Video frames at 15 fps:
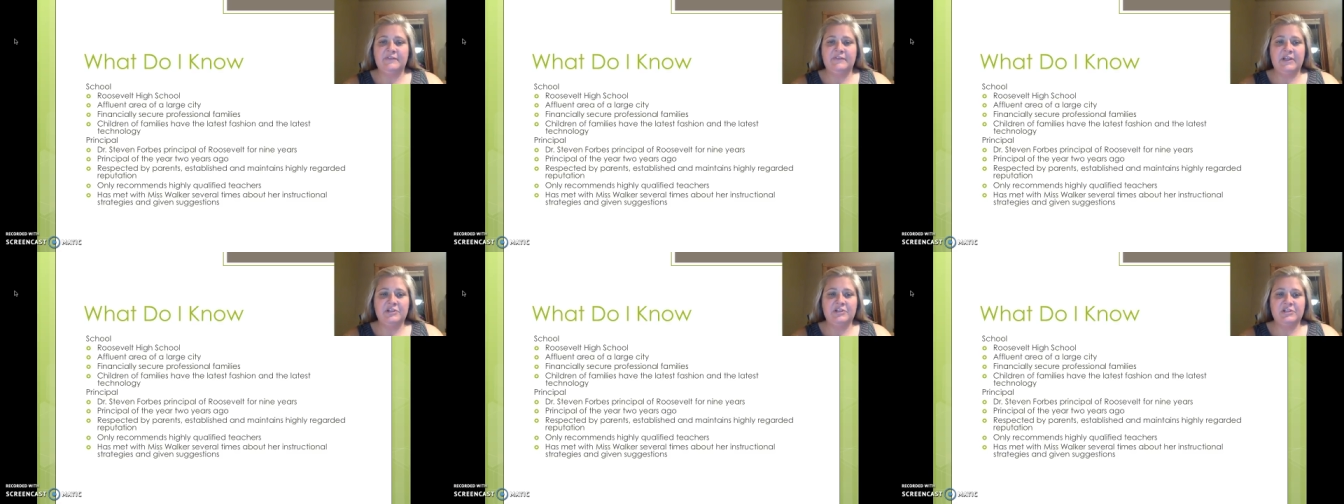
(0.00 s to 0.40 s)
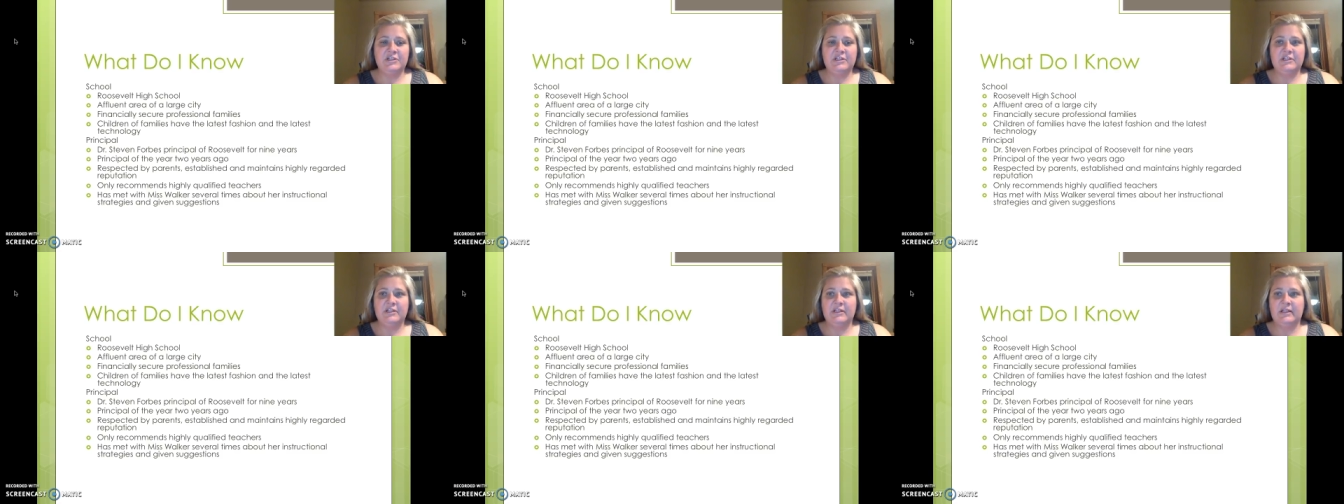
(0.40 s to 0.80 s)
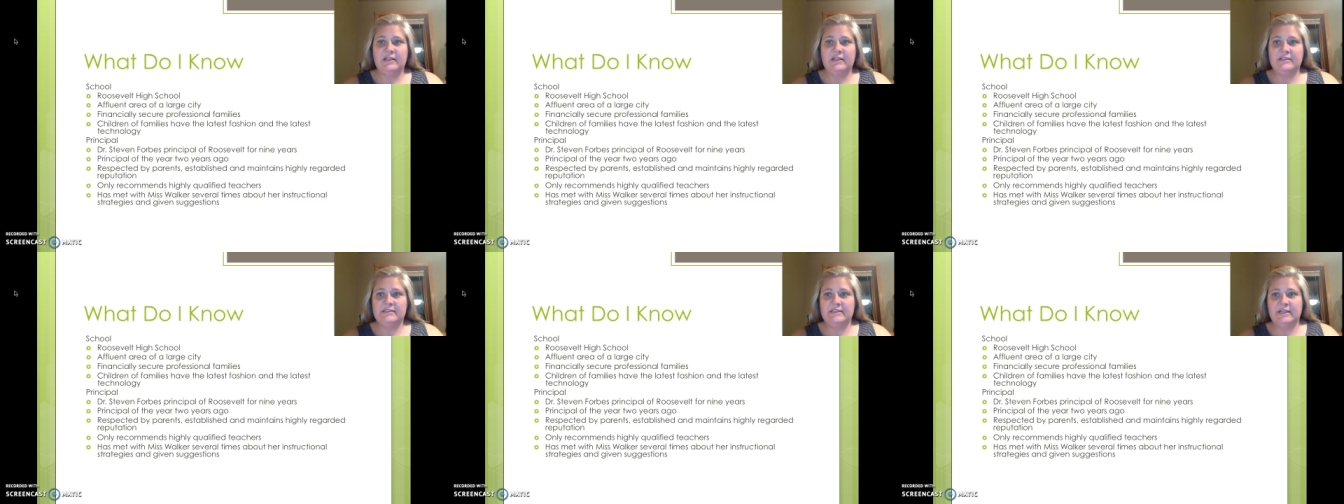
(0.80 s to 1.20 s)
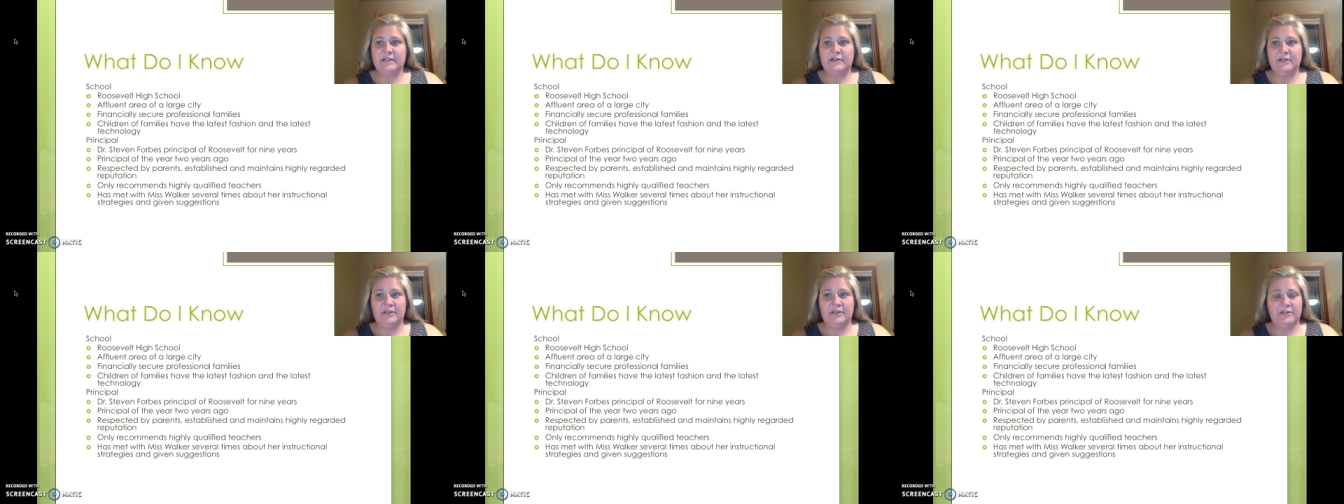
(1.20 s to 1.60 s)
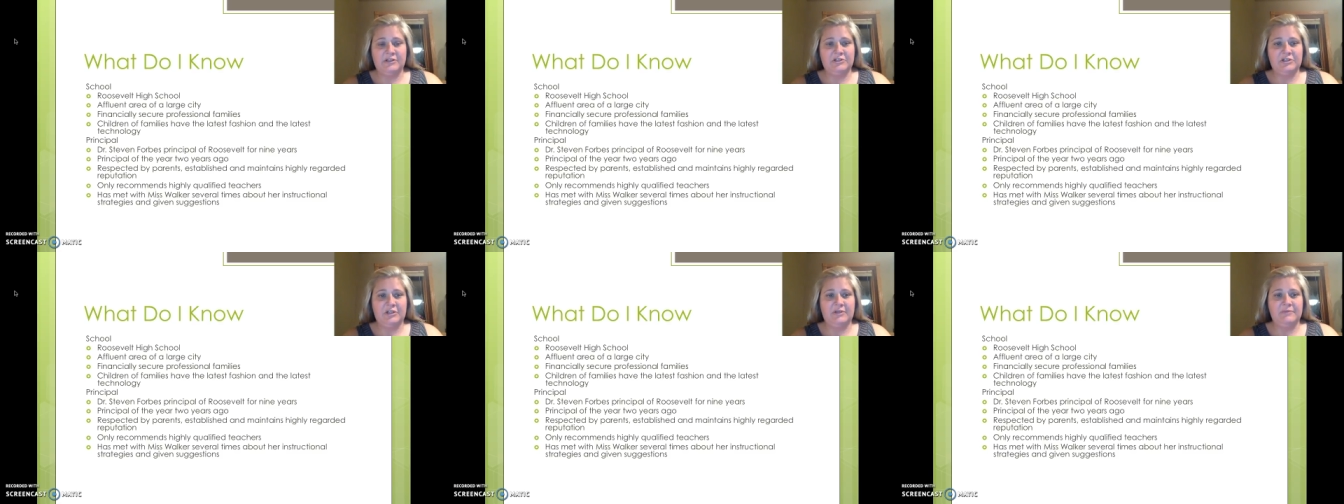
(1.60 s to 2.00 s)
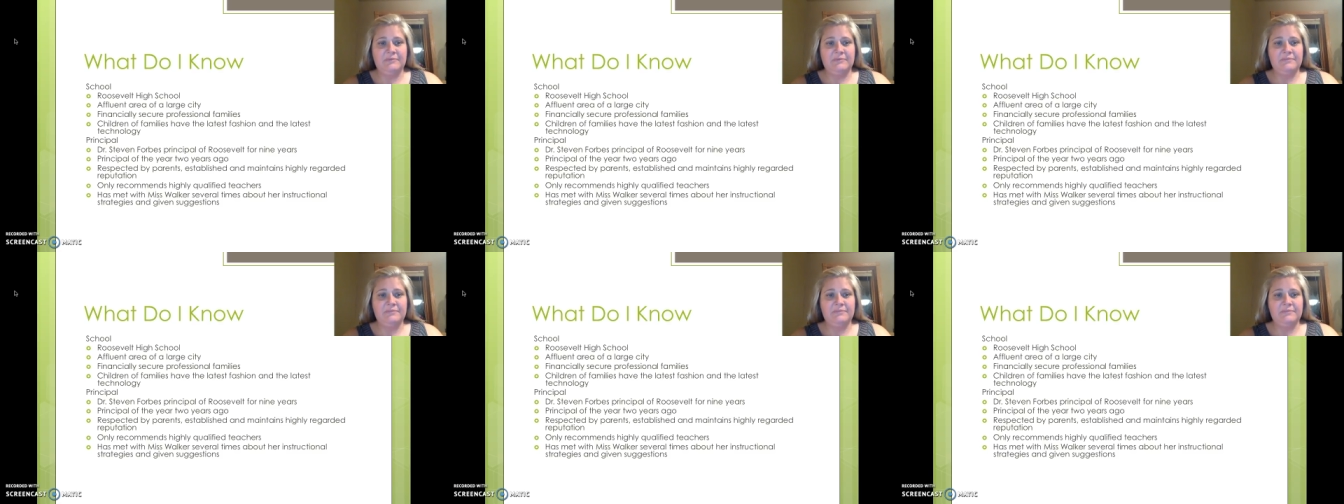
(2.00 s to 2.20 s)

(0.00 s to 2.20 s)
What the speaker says: fashion and the latest technology.